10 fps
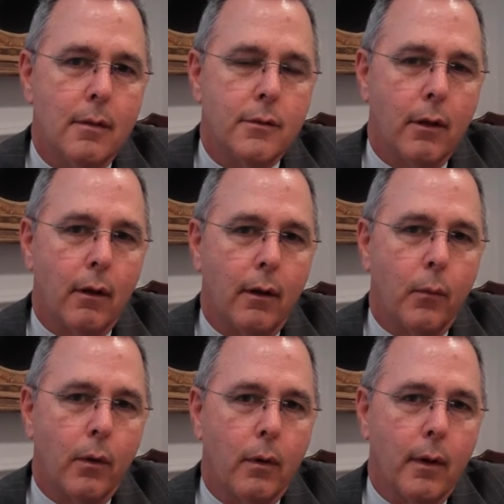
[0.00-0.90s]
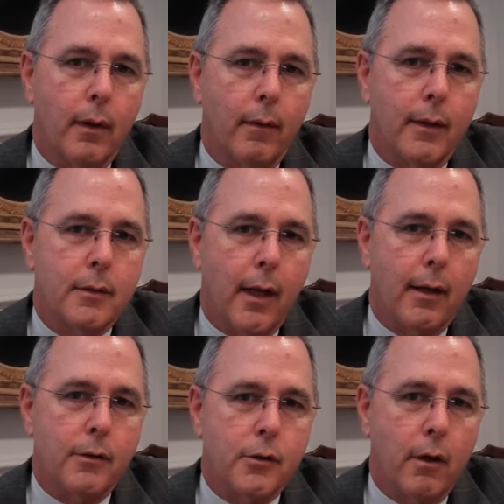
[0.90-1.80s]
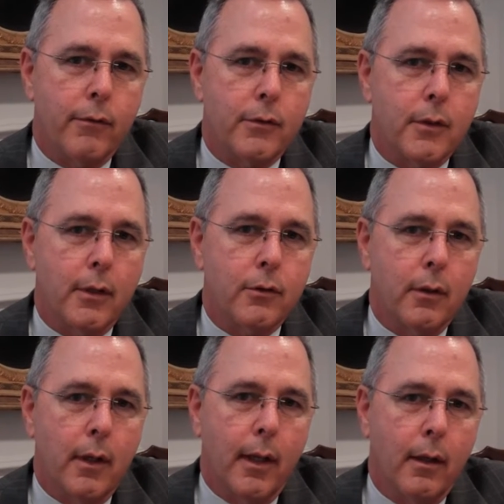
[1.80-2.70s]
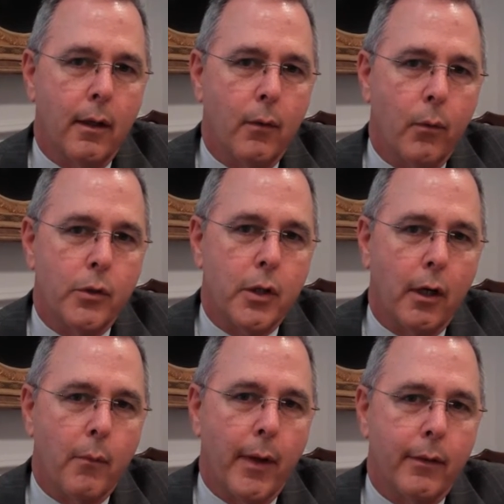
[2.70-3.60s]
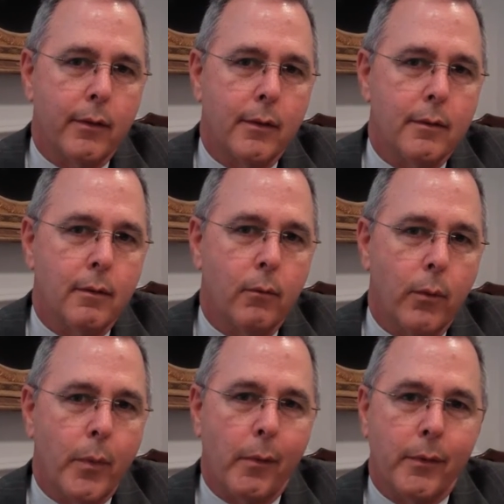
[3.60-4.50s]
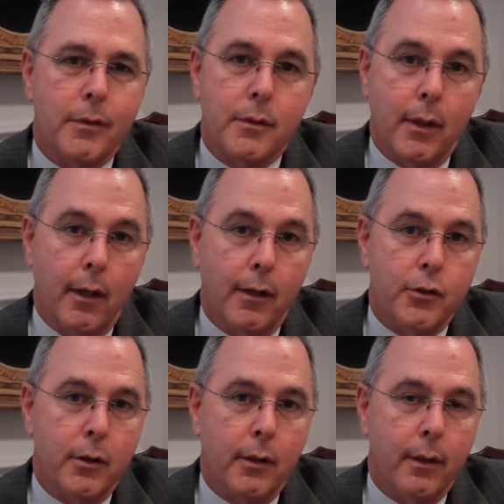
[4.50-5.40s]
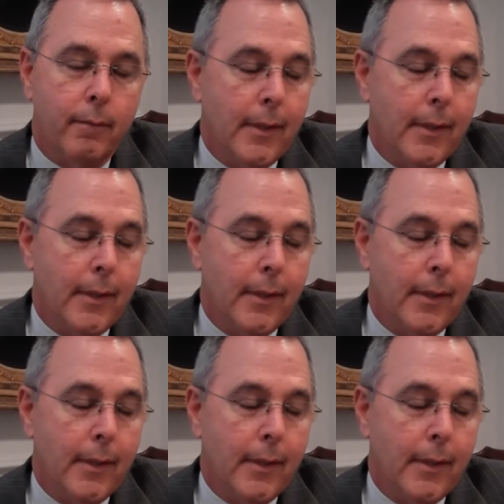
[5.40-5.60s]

Certainly, we're uh, excited to start the session, and uh, when we talk about the Republican Senate agenda,